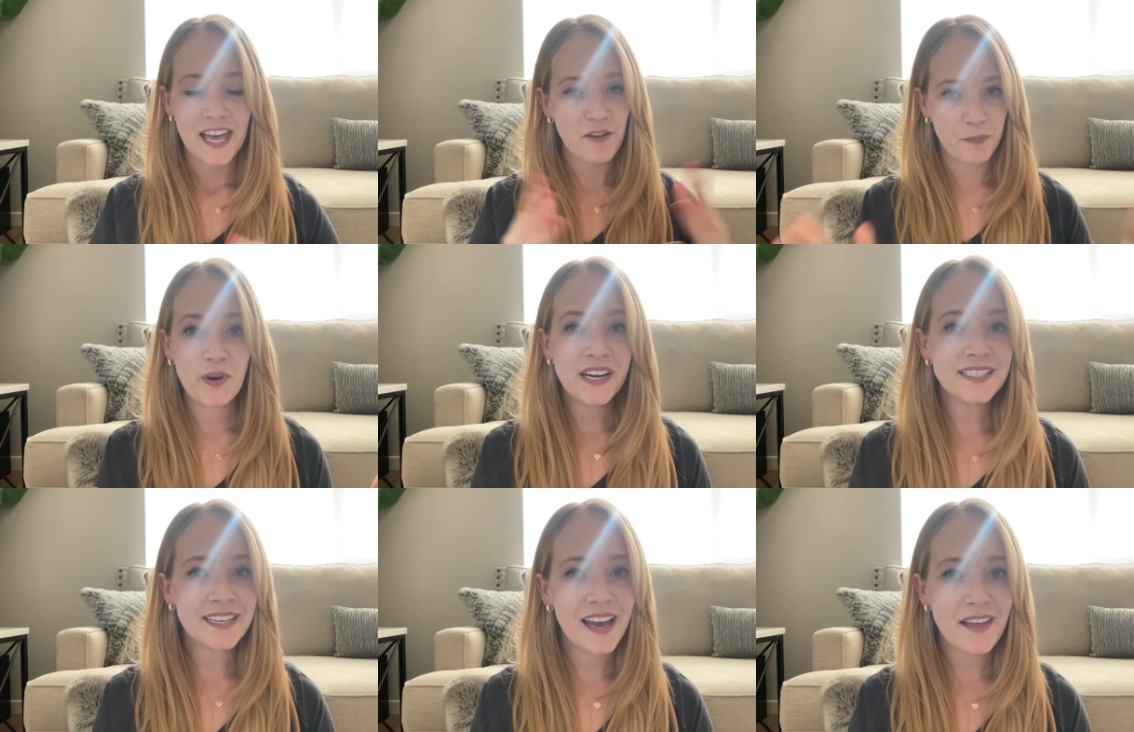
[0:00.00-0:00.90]
If putting
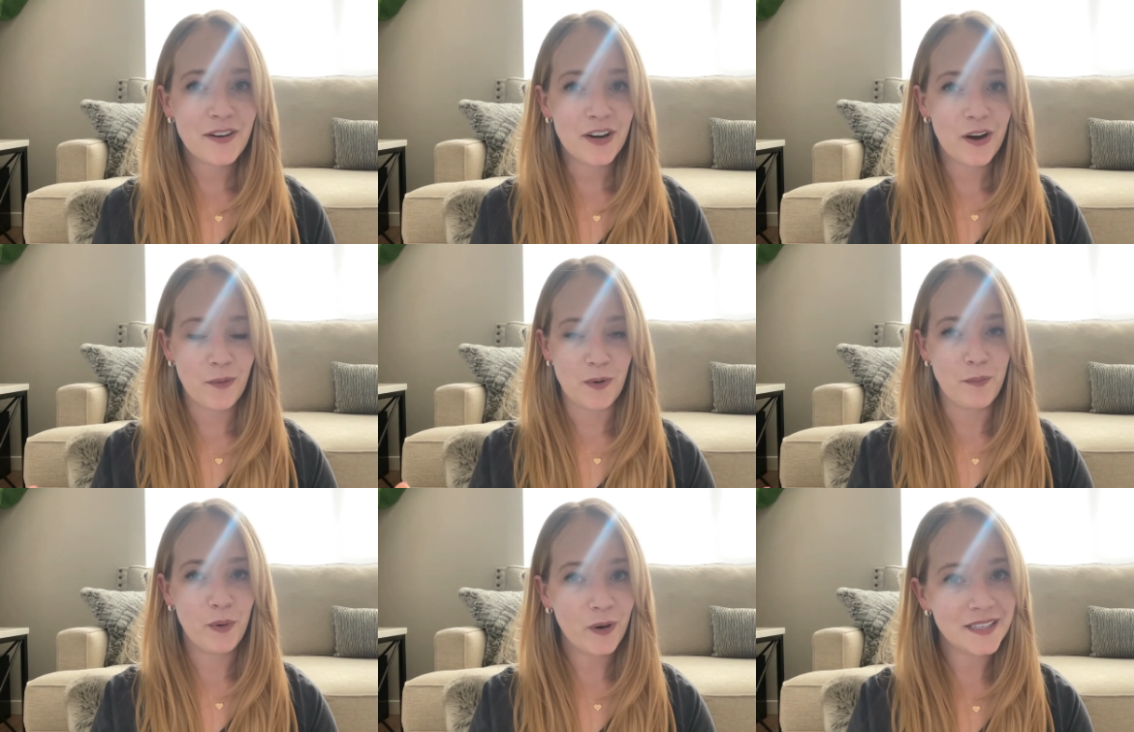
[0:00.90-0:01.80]
together
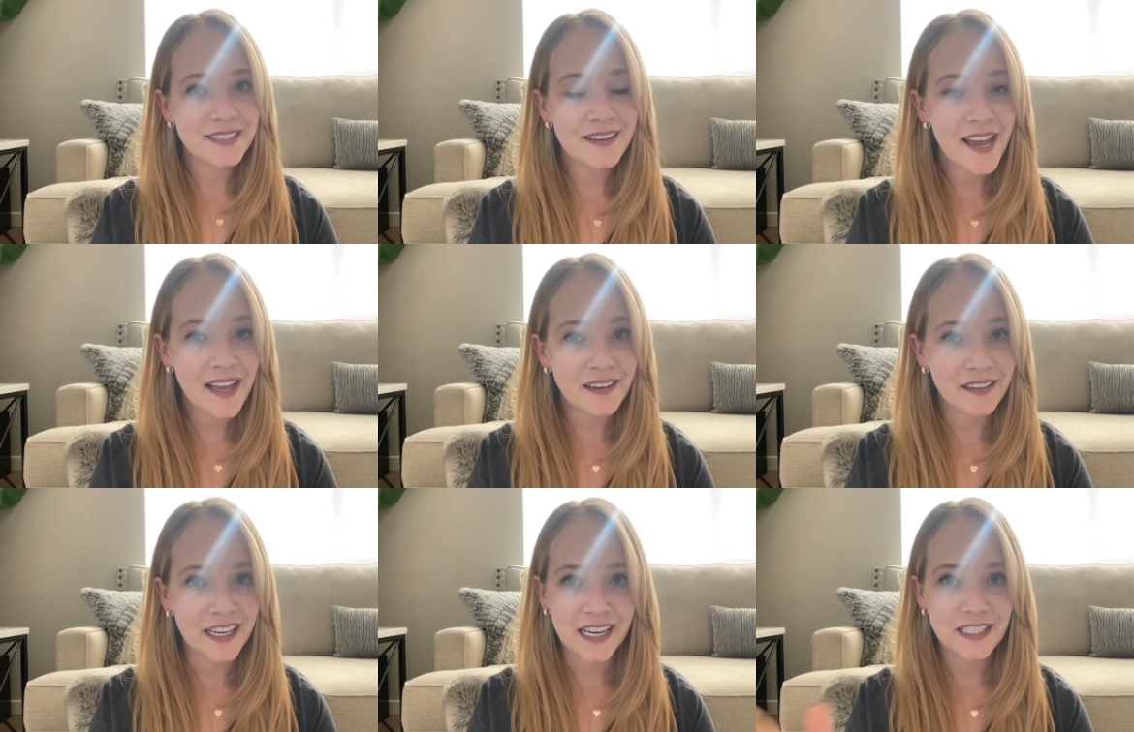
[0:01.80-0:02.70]
reports and
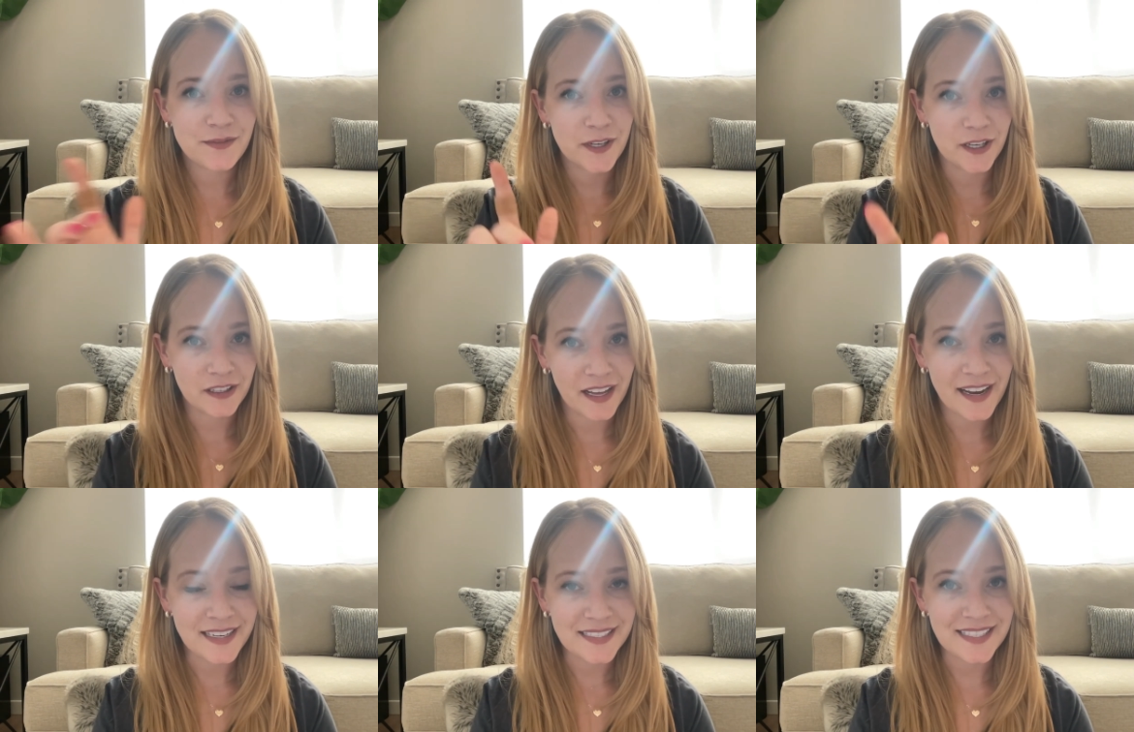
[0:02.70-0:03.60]
analytics for your
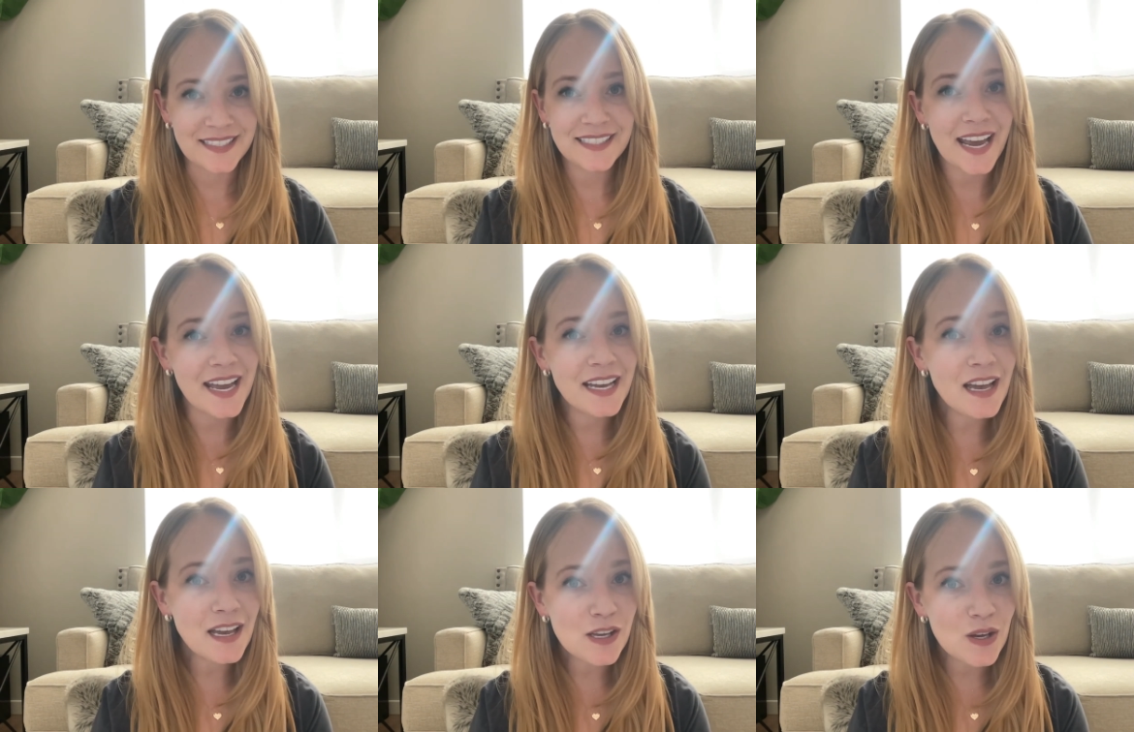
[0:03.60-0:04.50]
clients is
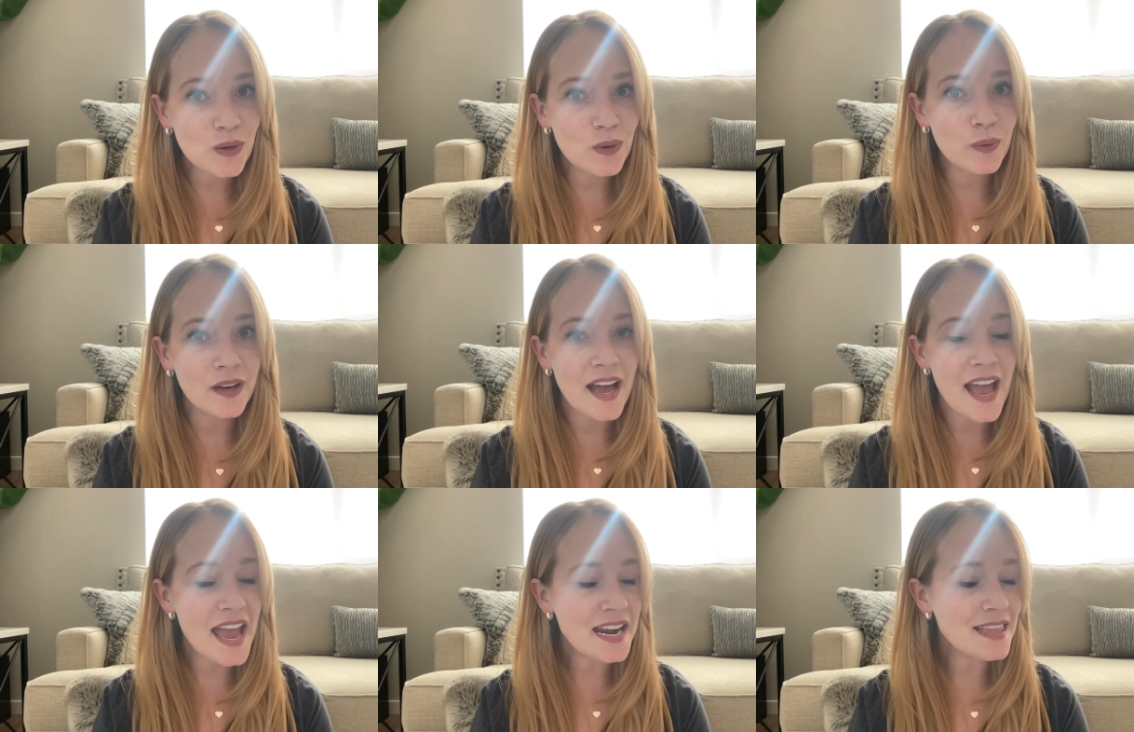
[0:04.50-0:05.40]
taking you
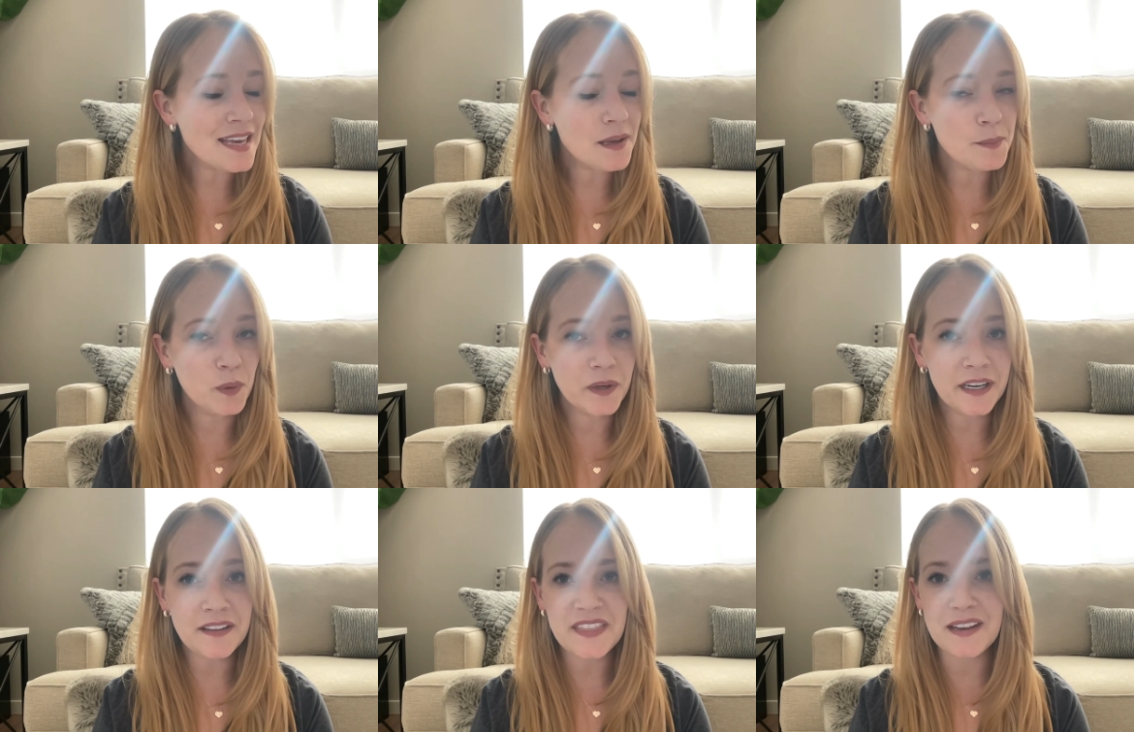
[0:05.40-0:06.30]
anything
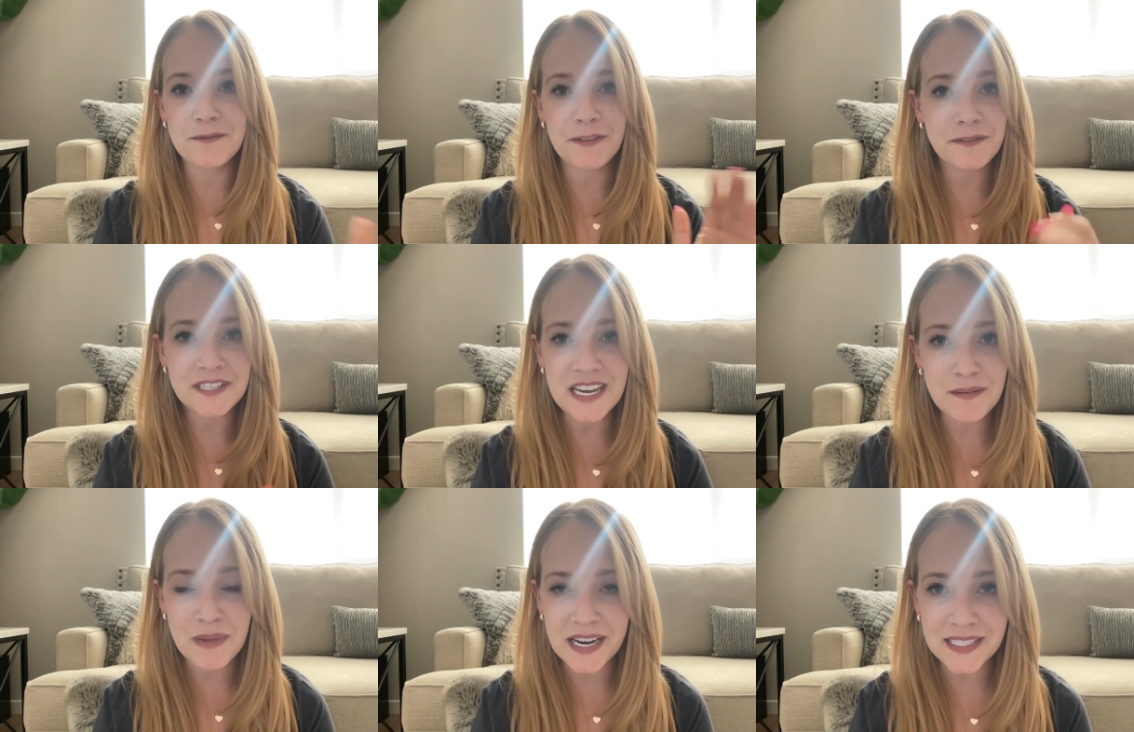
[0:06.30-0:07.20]
more than
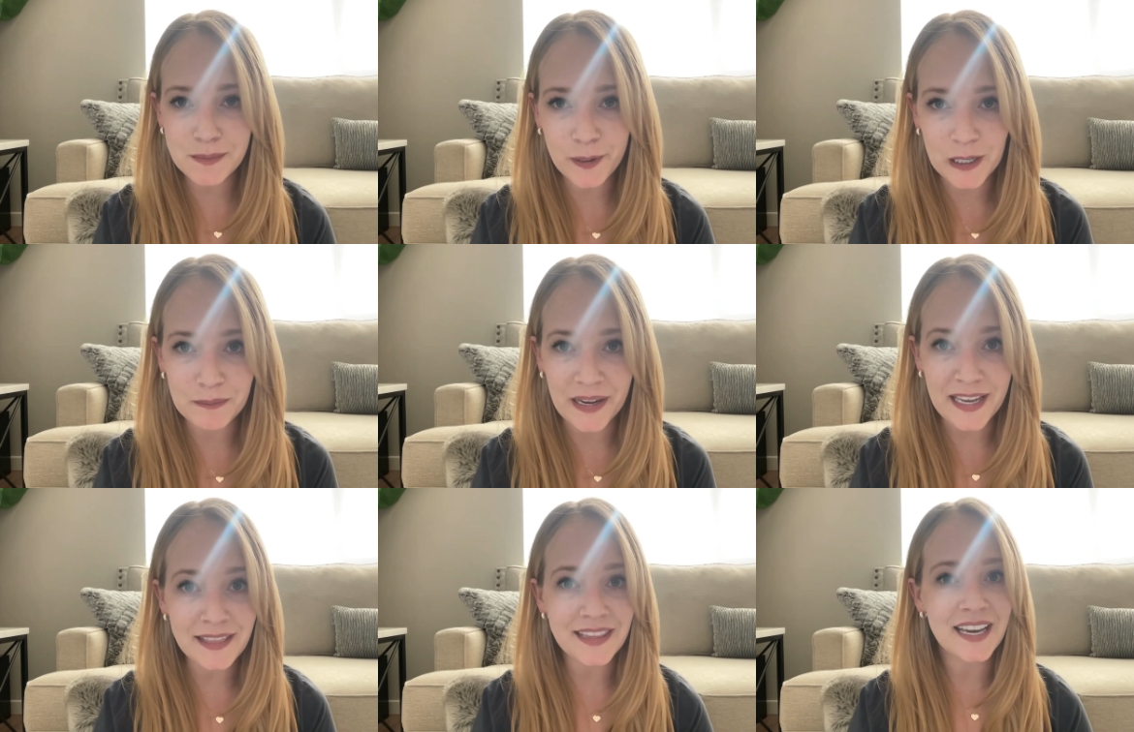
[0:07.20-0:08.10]
15 minutes per
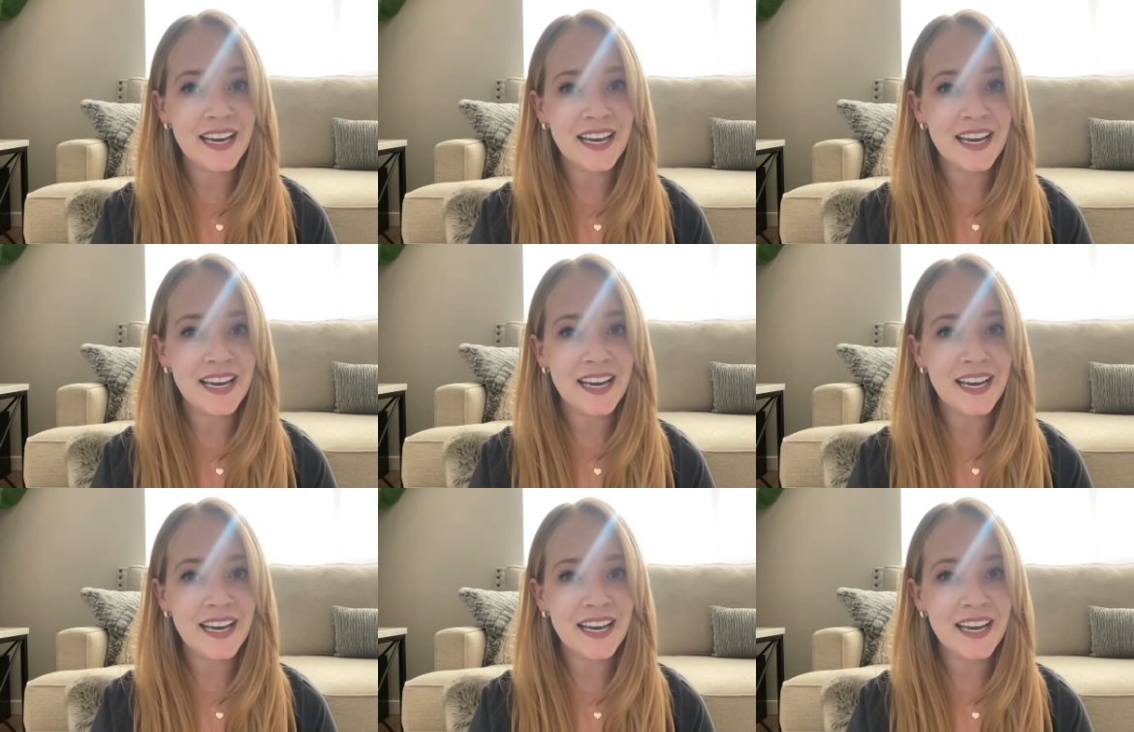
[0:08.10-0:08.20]
month,